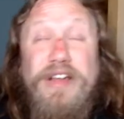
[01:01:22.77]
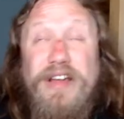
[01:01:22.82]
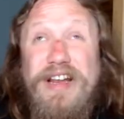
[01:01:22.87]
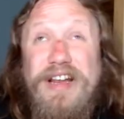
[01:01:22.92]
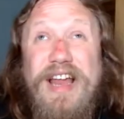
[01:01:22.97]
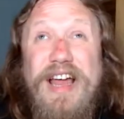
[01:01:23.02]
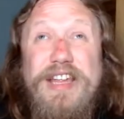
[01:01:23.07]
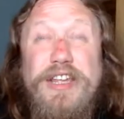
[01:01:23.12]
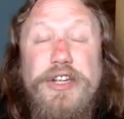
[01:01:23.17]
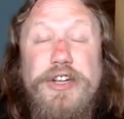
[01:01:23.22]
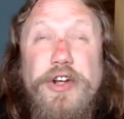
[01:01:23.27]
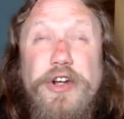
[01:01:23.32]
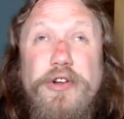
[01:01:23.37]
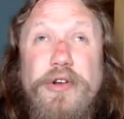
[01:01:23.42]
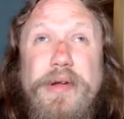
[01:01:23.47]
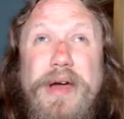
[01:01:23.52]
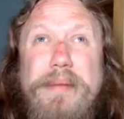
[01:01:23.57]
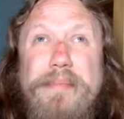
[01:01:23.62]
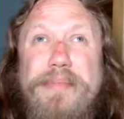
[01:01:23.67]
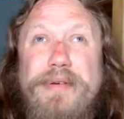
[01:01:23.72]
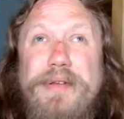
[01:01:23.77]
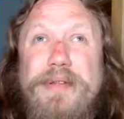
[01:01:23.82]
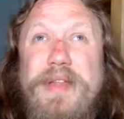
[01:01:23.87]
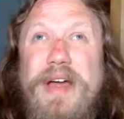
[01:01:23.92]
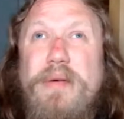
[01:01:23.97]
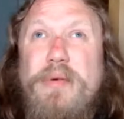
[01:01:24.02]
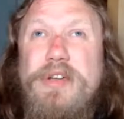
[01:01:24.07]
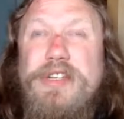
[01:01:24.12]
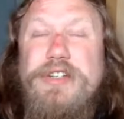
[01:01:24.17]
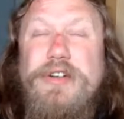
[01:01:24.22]
glad you showed up.
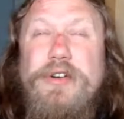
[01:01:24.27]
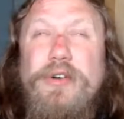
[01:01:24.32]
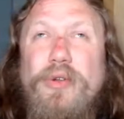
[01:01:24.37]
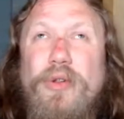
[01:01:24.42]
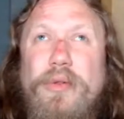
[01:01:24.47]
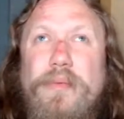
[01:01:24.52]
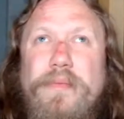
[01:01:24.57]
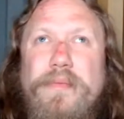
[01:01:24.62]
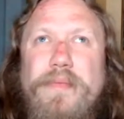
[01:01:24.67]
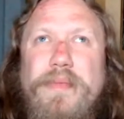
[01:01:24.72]
That was cool.